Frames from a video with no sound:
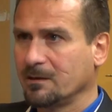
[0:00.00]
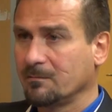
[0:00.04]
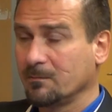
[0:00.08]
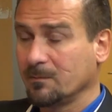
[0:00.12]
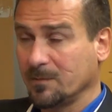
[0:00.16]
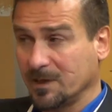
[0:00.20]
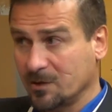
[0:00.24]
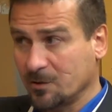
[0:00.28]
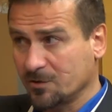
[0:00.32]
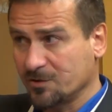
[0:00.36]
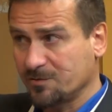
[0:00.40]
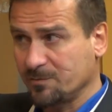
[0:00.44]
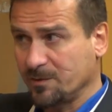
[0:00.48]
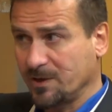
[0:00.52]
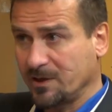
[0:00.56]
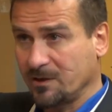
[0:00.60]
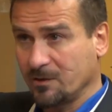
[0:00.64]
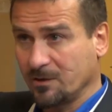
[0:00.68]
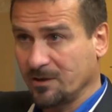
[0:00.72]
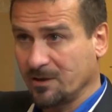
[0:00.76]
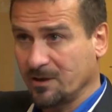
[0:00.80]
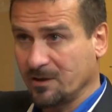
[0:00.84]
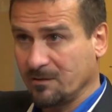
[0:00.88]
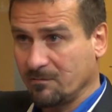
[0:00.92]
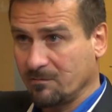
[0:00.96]
because
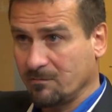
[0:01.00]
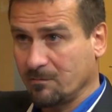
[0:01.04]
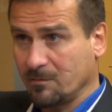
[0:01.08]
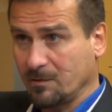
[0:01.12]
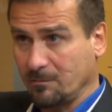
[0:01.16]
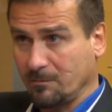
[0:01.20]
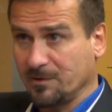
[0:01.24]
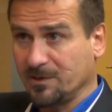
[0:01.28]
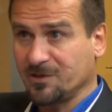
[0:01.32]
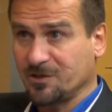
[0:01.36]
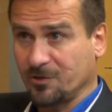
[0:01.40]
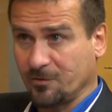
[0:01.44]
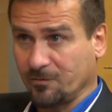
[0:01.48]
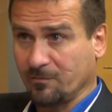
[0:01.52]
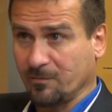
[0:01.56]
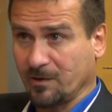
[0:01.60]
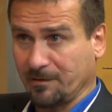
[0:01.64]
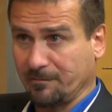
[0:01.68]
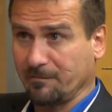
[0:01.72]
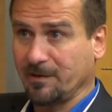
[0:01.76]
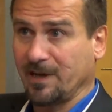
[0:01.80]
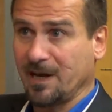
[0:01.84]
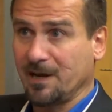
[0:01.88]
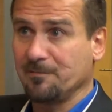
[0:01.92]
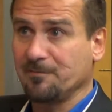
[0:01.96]

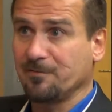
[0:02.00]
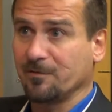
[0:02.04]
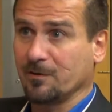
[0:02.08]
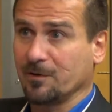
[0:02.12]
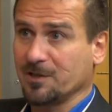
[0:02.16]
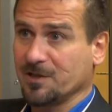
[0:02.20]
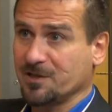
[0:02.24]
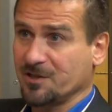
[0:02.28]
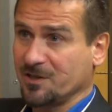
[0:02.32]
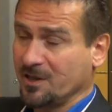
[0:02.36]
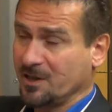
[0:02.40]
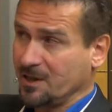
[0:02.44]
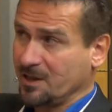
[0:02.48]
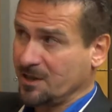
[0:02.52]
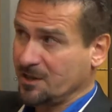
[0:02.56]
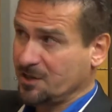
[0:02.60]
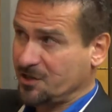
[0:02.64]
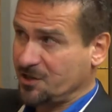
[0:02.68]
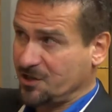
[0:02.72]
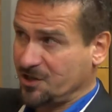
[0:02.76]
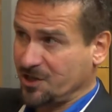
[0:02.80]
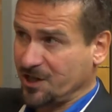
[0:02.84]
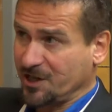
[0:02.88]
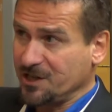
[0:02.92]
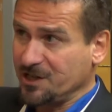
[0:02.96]
what we aim for is
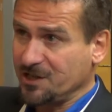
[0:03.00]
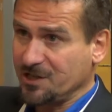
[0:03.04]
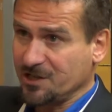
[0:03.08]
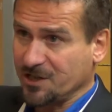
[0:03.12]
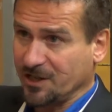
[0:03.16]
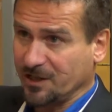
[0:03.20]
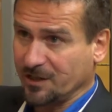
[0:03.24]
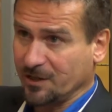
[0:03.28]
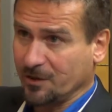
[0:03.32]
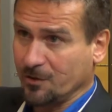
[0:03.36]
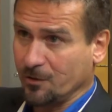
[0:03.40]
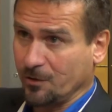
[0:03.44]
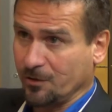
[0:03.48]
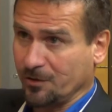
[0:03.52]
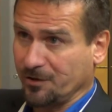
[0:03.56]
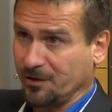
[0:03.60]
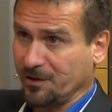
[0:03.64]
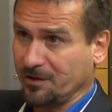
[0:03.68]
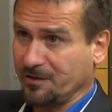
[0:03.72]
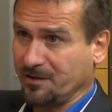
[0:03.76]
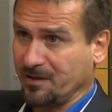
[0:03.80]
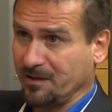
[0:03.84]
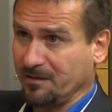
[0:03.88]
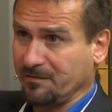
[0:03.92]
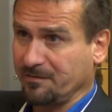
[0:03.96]
changing the
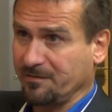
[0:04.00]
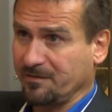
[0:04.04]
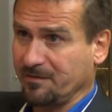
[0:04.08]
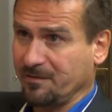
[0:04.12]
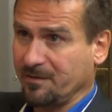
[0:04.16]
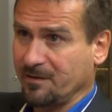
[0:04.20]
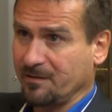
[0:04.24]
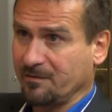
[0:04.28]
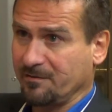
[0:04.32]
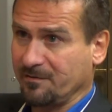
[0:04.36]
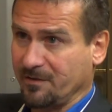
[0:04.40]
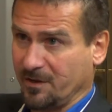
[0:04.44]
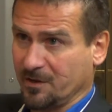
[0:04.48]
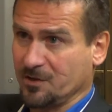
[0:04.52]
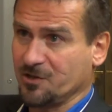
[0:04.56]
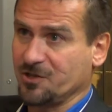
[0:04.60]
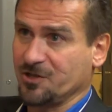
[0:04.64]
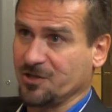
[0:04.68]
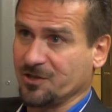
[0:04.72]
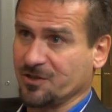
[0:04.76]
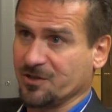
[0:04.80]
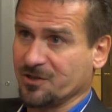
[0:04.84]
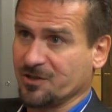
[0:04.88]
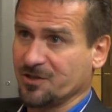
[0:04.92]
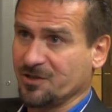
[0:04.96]
cognitive
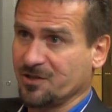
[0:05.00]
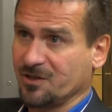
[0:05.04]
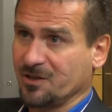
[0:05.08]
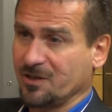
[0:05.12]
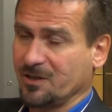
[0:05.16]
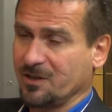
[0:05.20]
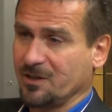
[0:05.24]
functions.